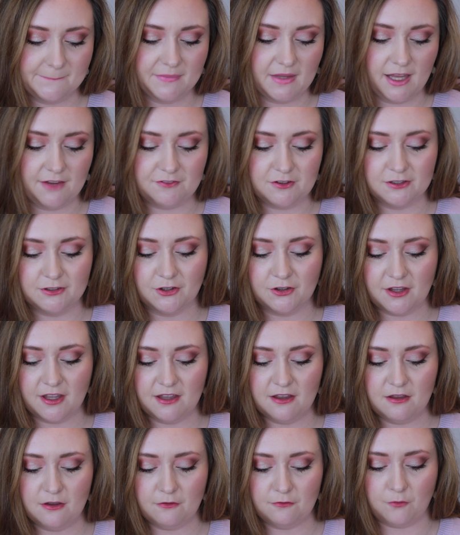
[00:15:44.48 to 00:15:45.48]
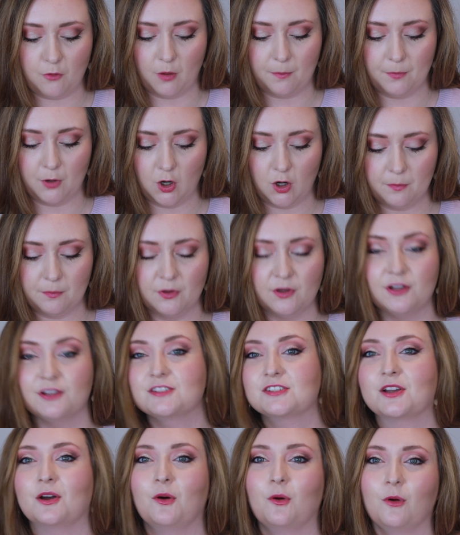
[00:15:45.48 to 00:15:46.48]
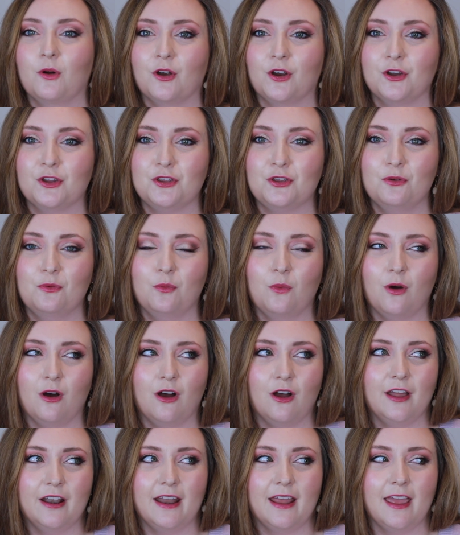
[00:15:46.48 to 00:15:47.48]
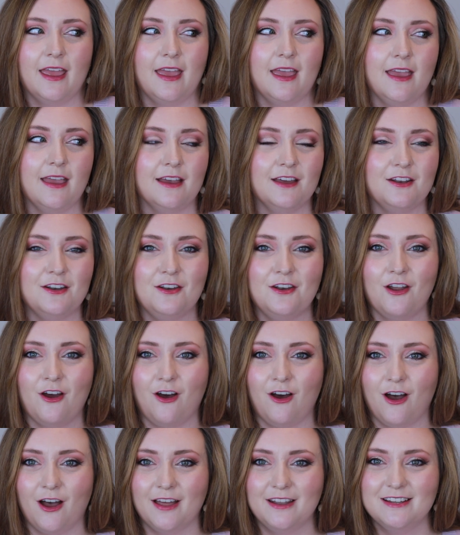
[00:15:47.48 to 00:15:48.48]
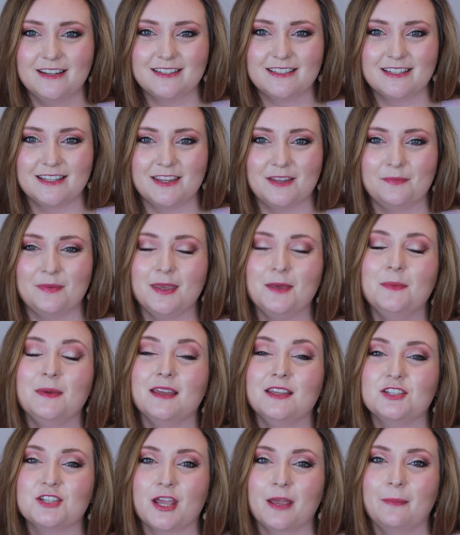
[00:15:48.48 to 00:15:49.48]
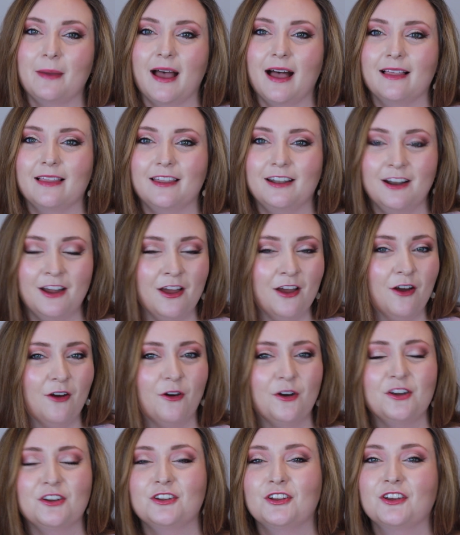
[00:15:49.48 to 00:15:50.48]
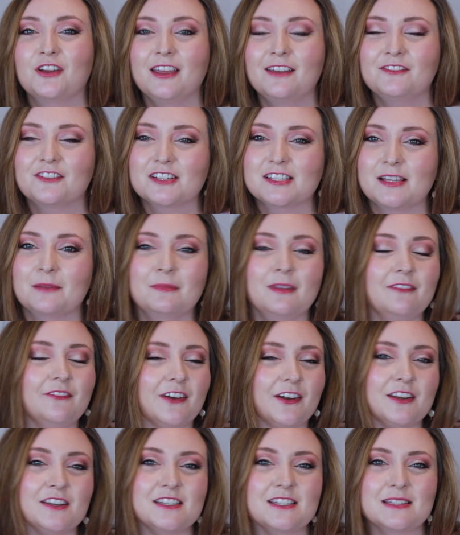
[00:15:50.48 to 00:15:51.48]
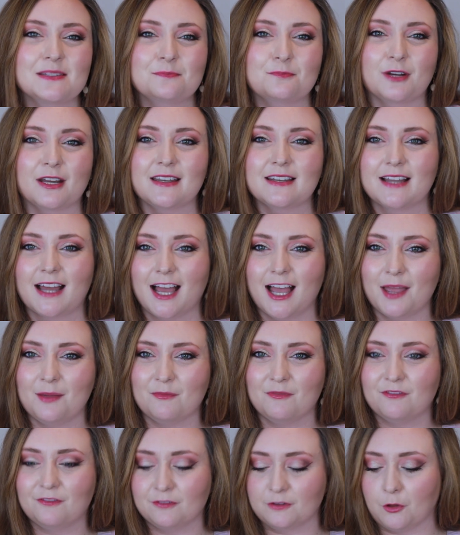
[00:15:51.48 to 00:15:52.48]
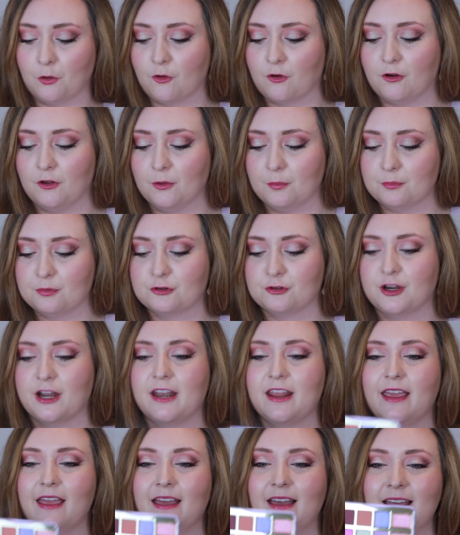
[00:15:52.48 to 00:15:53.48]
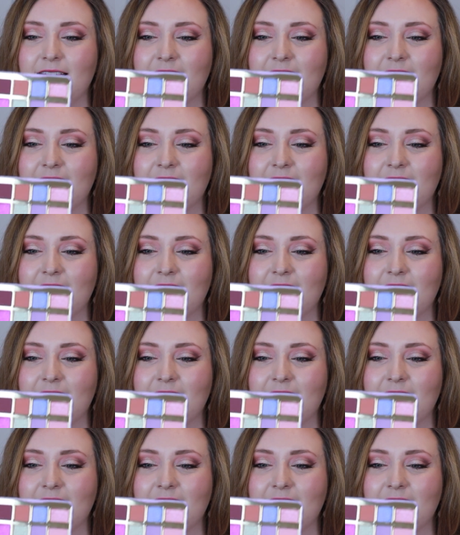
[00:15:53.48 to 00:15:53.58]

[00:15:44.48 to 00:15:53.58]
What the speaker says: If you're looking for purples or you want a nod to the PB&J palette, or you're looking for something very springtime, floral, pretty,